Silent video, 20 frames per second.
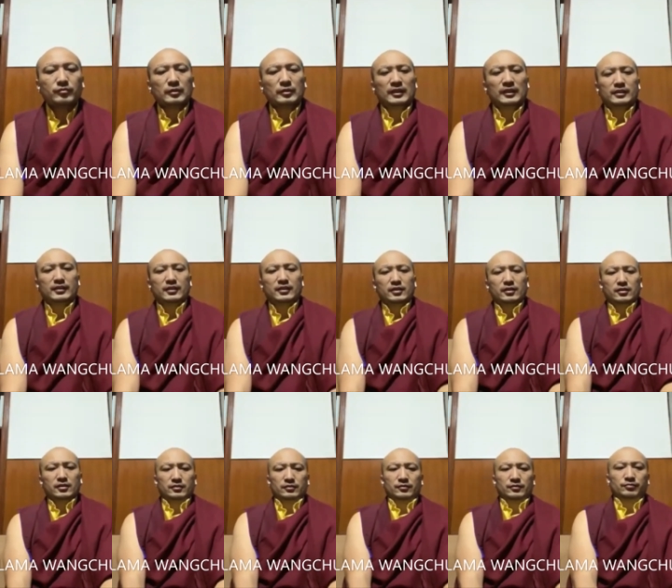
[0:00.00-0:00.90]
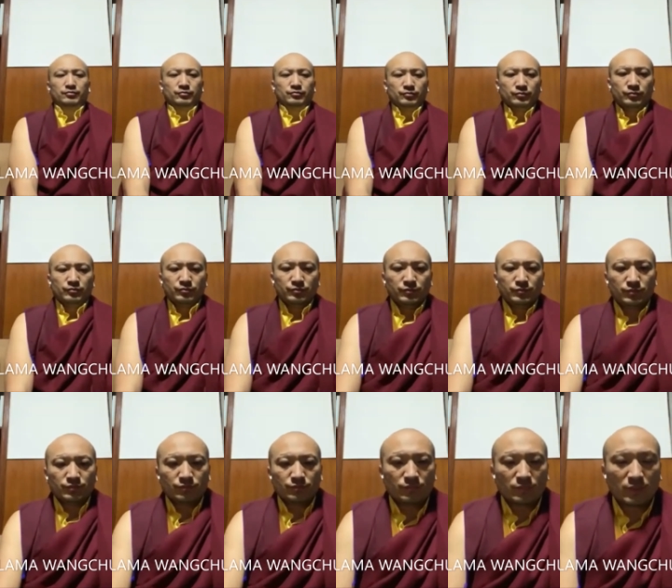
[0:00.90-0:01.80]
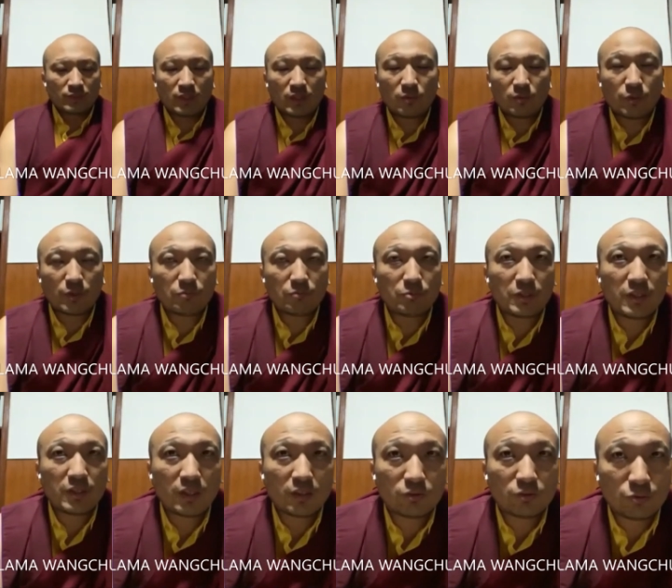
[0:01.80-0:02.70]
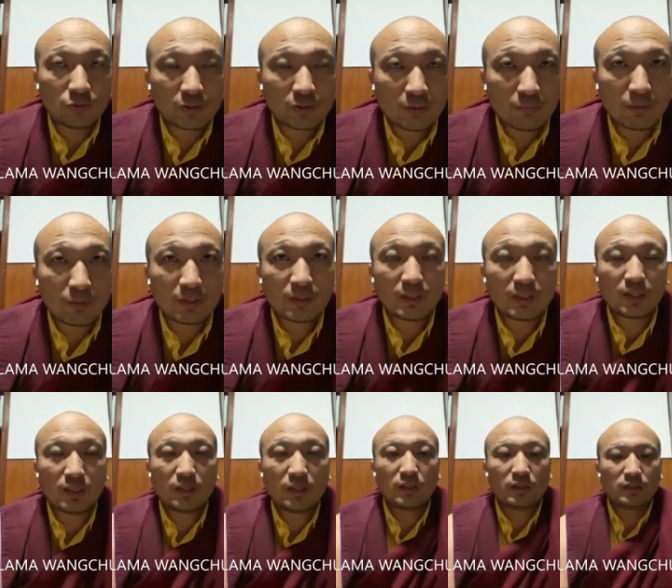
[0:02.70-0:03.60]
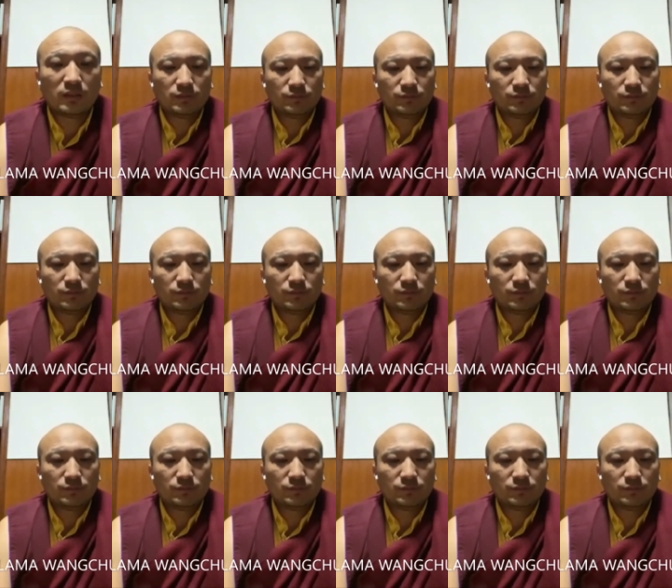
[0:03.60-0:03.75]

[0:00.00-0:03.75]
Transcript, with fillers: and here uh, when we are doing the mandala,